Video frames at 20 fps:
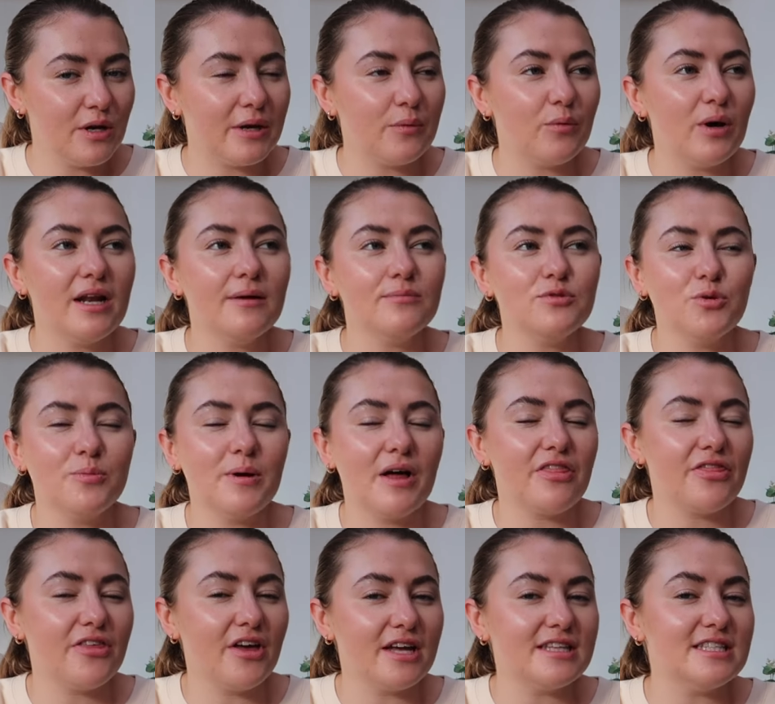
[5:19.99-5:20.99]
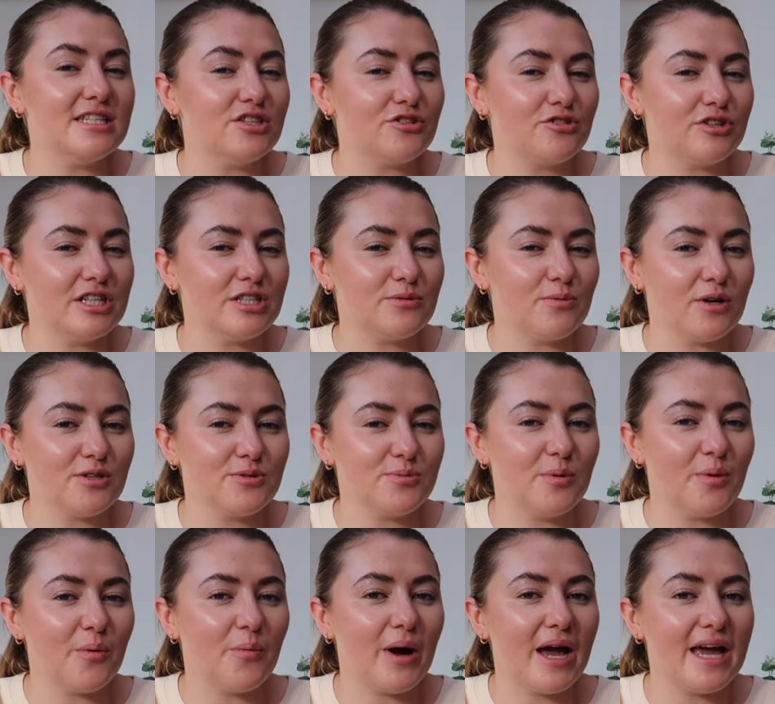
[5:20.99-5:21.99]
It went up to about thirty degrees whilst
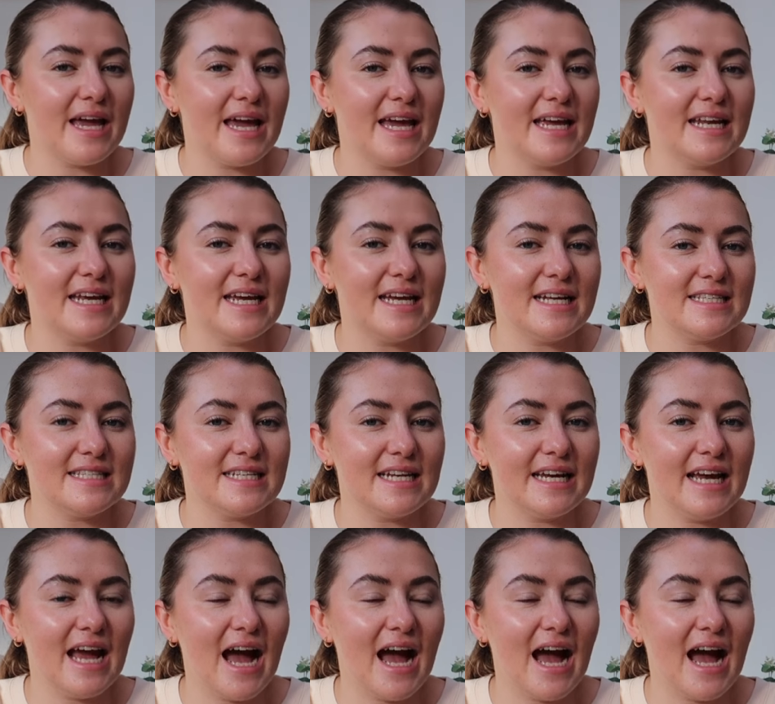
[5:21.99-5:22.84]
we were away in Italy,